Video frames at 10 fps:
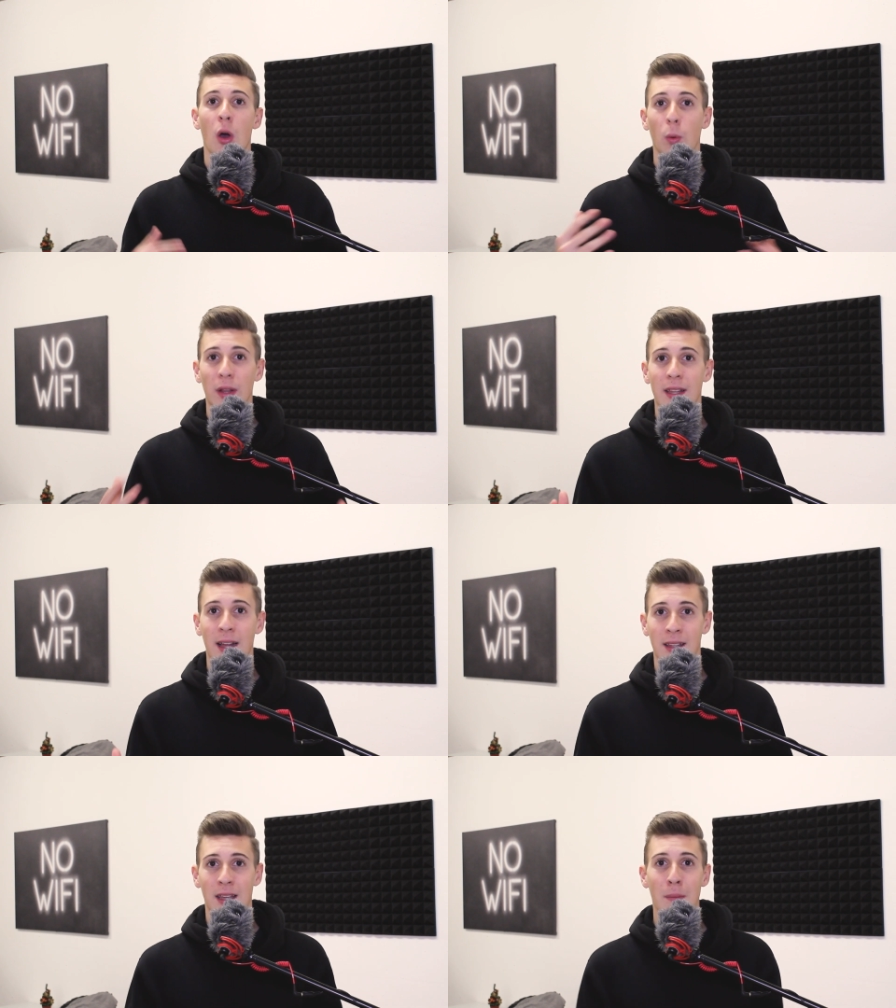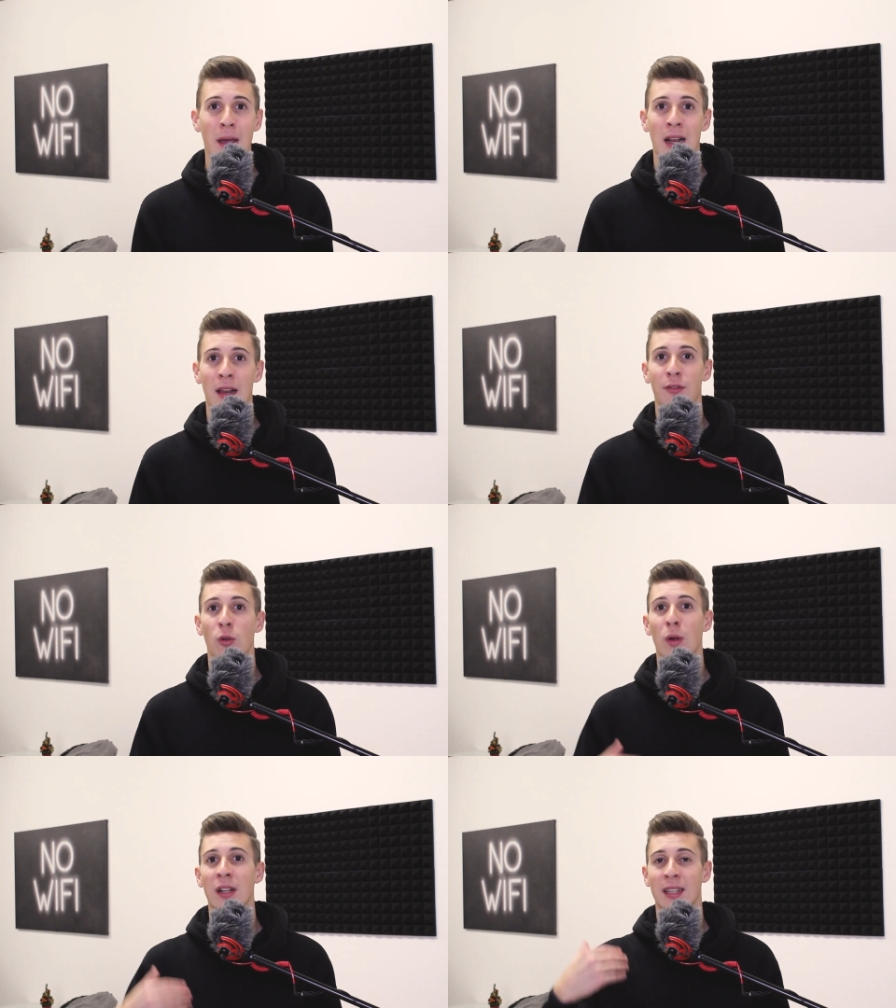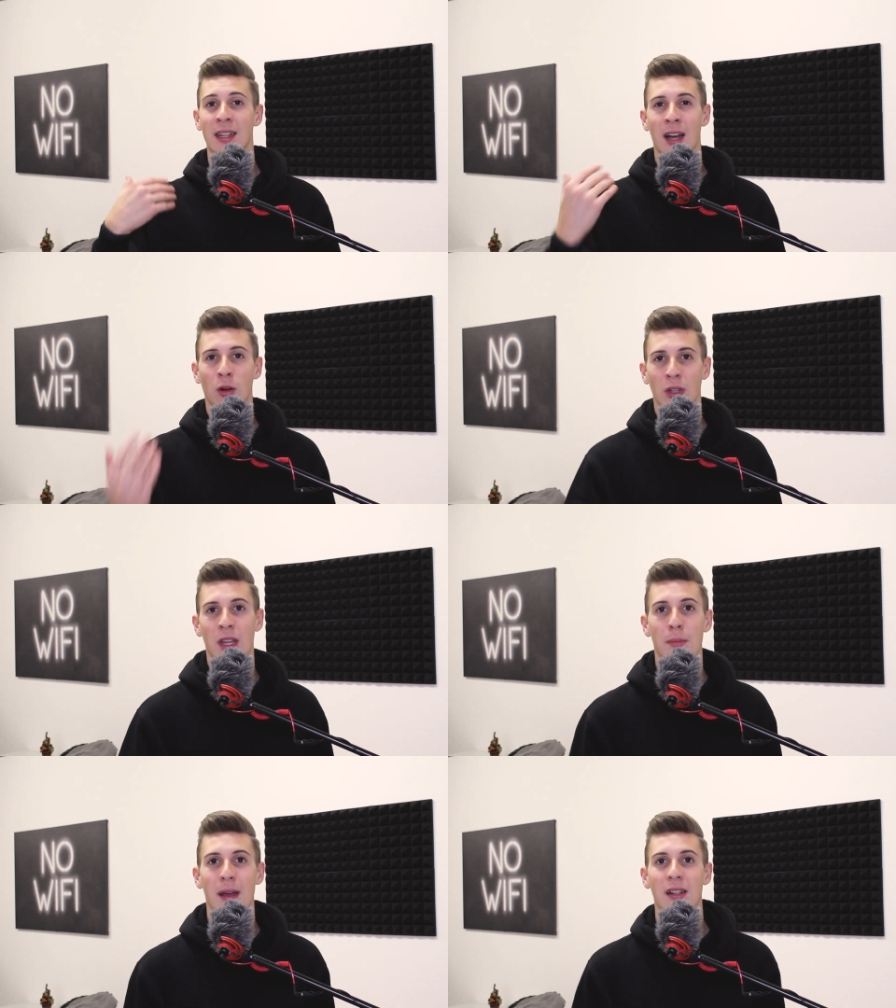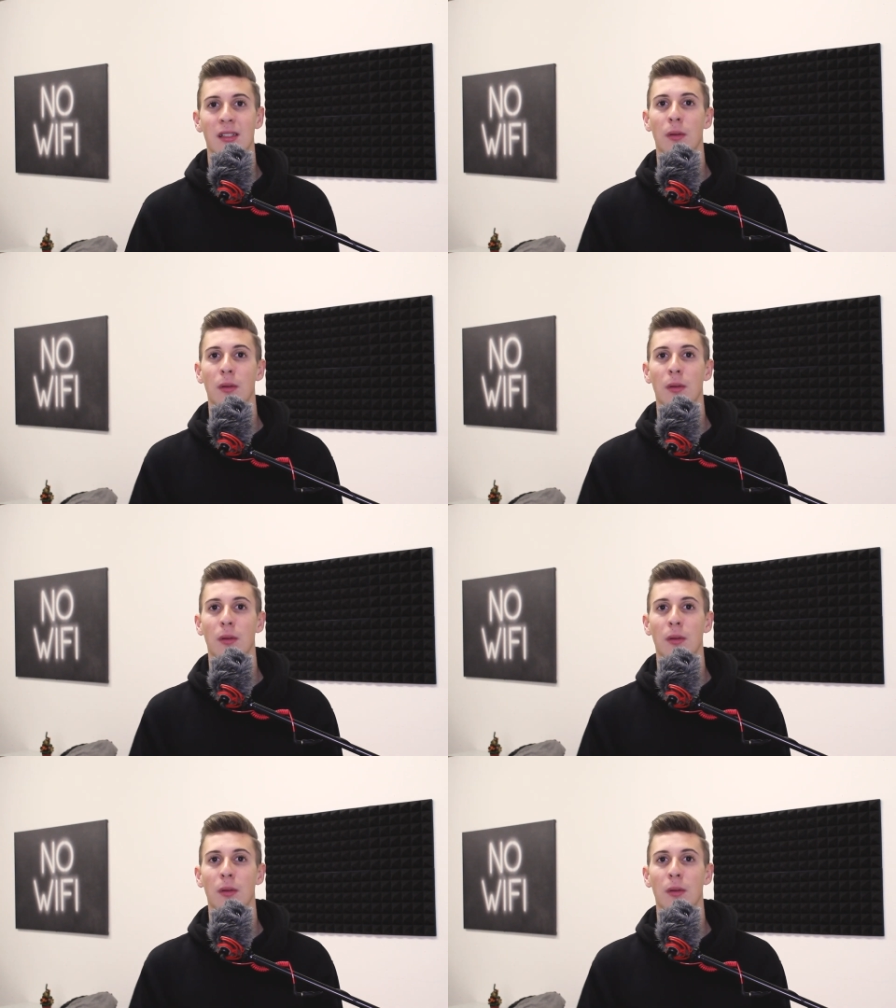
with that email, if you will send out emails,